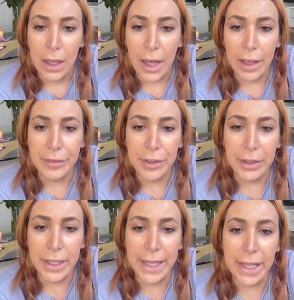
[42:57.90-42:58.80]
I feel
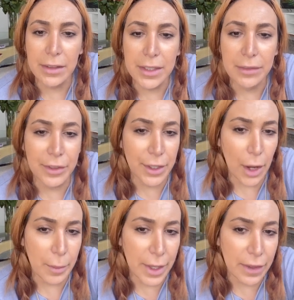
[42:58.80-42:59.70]
really guilty for
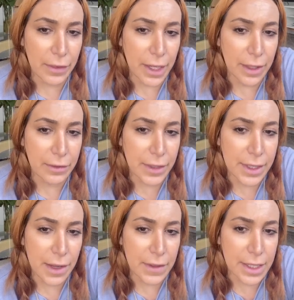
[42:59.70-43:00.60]
not being vegan for
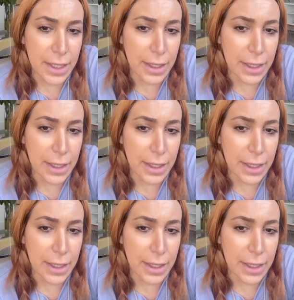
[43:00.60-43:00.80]
17